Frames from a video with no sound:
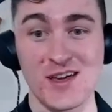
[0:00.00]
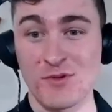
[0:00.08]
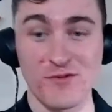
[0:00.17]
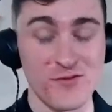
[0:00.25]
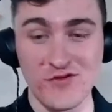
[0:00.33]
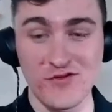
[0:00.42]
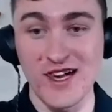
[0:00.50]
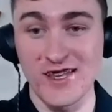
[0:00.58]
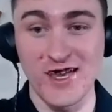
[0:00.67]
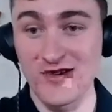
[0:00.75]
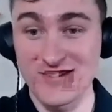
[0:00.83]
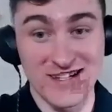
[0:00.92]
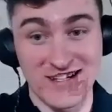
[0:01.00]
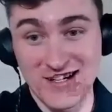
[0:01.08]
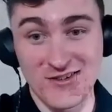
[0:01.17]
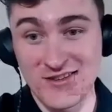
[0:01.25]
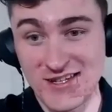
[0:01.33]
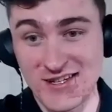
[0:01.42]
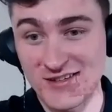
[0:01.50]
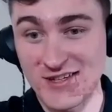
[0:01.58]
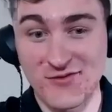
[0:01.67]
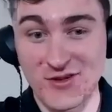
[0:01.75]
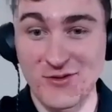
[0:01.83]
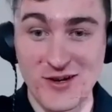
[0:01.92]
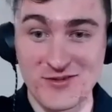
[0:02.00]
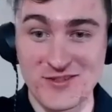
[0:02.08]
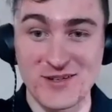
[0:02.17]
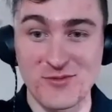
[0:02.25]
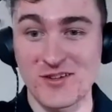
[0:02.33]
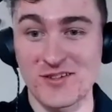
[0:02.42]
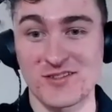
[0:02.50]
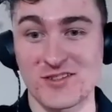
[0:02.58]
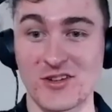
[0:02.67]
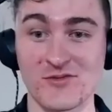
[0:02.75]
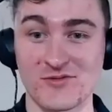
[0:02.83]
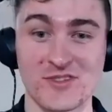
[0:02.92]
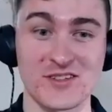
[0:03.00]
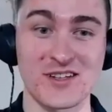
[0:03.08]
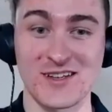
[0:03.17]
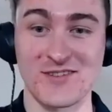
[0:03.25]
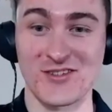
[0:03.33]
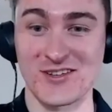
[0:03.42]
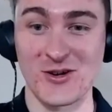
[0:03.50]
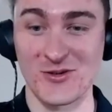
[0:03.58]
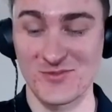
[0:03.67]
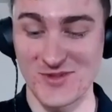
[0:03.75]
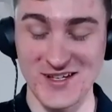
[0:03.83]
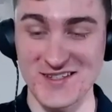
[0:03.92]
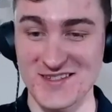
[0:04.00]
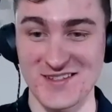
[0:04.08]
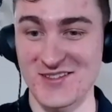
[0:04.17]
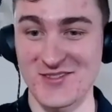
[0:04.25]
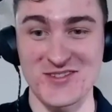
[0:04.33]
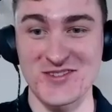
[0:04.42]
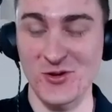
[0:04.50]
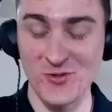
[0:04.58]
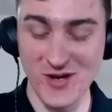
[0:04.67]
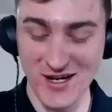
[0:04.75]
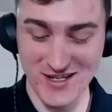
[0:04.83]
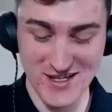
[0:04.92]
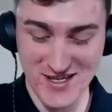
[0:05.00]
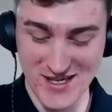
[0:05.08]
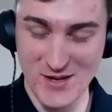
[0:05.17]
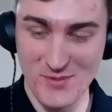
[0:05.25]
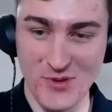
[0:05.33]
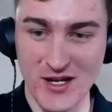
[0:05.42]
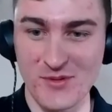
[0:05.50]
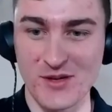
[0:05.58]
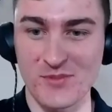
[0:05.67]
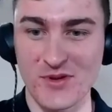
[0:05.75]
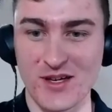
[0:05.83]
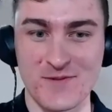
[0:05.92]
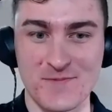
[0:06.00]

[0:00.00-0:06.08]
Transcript: Before that, I was like, are they even around anymore? I didn't even know because they were so quiet. But Pacific